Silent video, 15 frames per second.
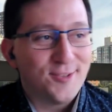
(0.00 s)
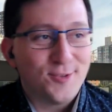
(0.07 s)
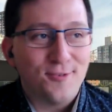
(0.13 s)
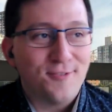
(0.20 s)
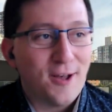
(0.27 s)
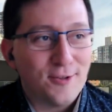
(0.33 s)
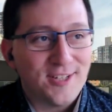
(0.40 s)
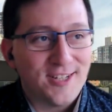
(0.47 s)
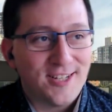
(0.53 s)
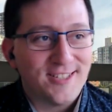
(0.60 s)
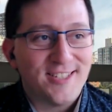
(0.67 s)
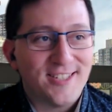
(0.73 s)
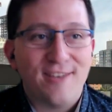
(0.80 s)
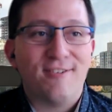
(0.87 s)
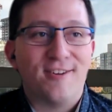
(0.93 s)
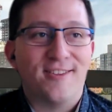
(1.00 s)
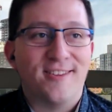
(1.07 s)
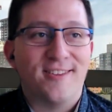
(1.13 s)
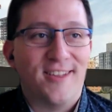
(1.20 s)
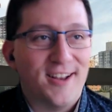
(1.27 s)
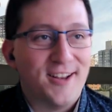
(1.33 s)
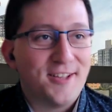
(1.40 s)
2007,
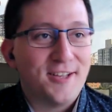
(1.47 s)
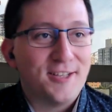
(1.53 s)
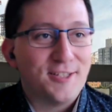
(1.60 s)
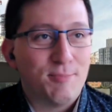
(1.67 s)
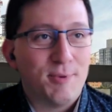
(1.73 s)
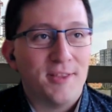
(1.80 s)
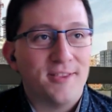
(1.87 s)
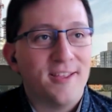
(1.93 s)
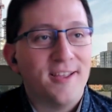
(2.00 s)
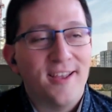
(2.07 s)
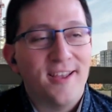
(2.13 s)
and it has been